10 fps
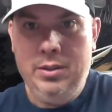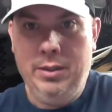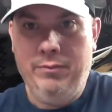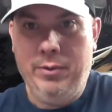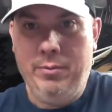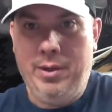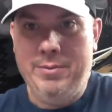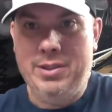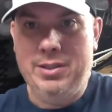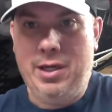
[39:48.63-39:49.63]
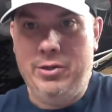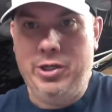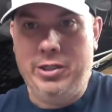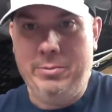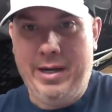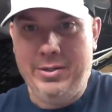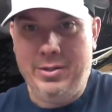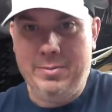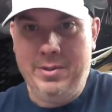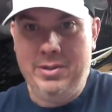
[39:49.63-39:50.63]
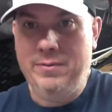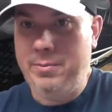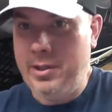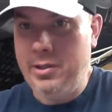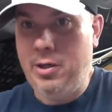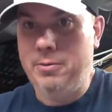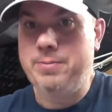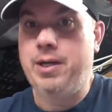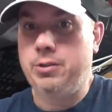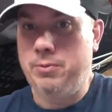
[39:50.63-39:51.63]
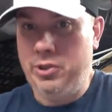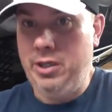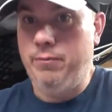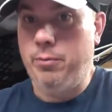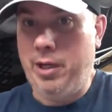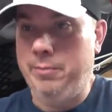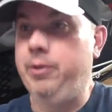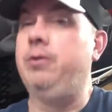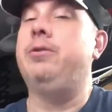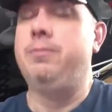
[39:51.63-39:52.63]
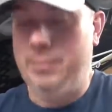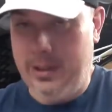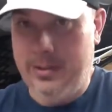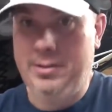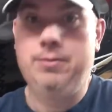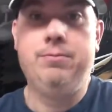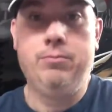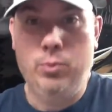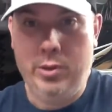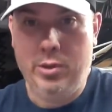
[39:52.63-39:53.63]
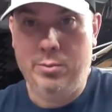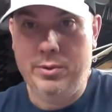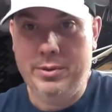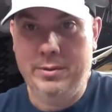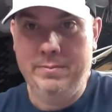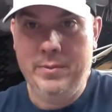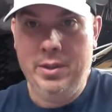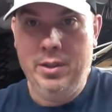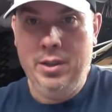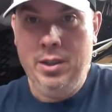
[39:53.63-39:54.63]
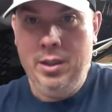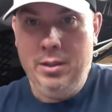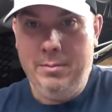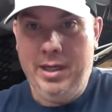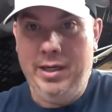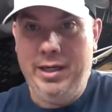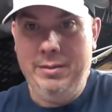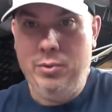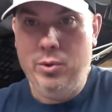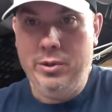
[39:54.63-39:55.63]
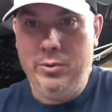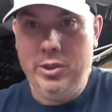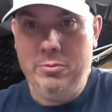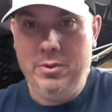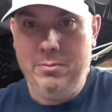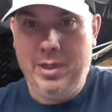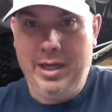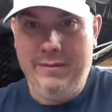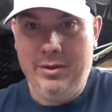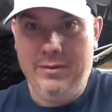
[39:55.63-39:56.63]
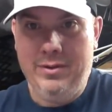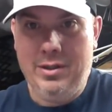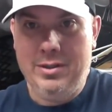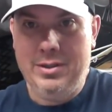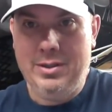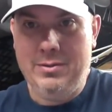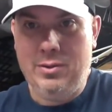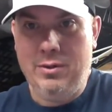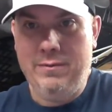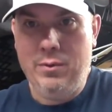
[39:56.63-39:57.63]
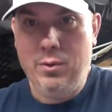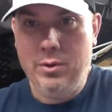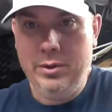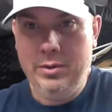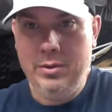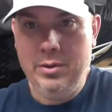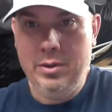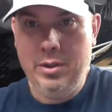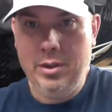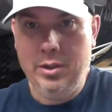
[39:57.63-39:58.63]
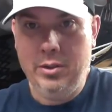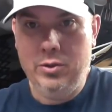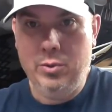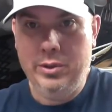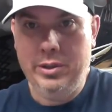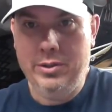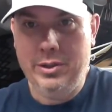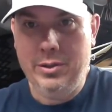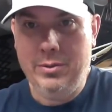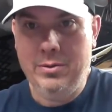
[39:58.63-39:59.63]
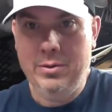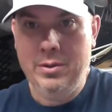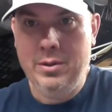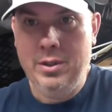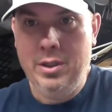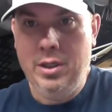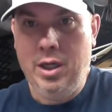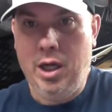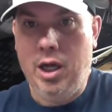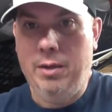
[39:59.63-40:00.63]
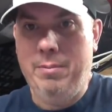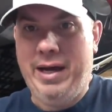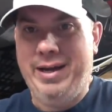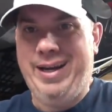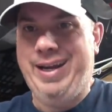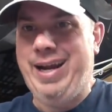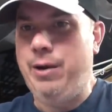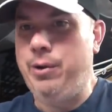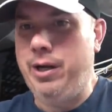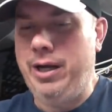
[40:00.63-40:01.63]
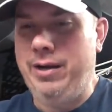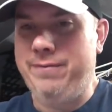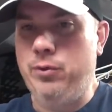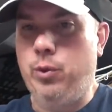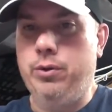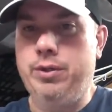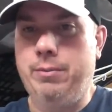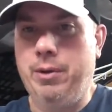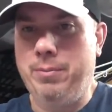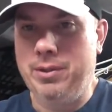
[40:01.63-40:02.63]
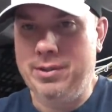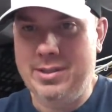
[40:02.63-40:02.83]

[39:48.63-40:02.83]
Hip Flipping Mama says contractor bags are expensive compared to garbage bags, but cheap for polymailers. Yes, 100%. Mary, born in Richmond, but haven't lived there since I was 3 or 4, a good 20 years ago. About an hour and a half north. I'm up in the